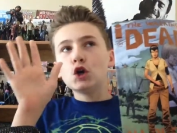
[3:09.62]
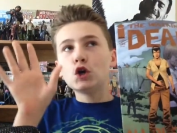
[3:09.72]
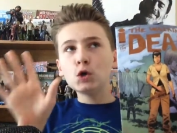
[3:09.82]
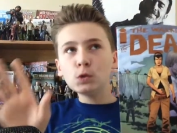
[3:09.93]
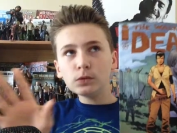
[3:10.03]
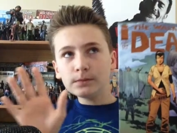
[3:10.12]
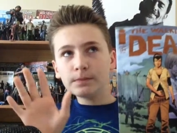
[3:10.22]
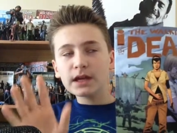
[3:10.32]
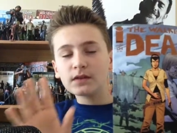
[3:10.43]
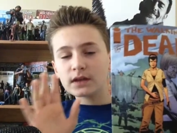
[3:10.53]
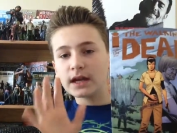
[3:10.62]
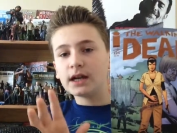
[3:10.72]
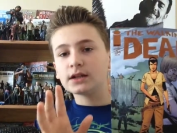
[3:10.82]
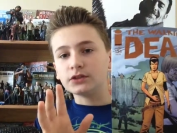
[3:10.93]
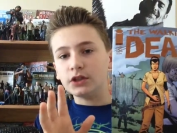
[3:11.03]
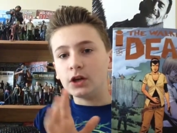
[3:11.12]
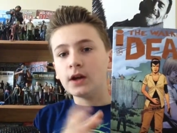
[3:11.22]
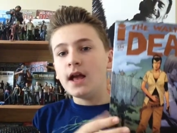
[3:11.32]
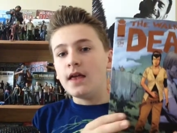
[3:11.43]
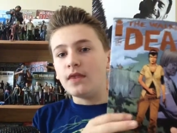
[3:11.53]
Who would be the
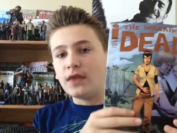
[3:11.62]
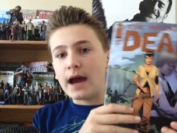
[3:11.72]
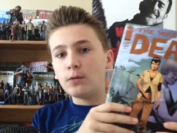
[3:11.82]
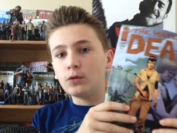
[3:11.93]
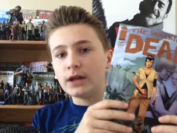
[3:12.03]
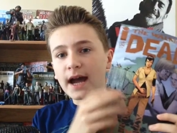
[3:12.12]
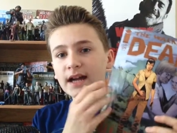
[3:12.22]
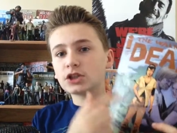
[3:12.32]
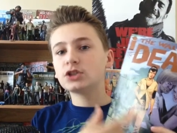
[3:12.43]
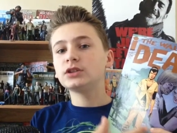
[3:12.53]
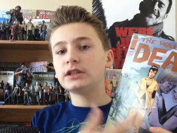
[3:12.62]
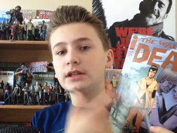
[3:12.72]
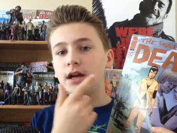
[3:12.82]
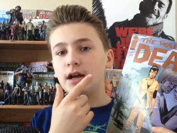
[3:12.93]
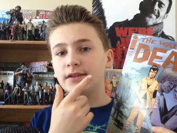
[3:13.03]
character that would actually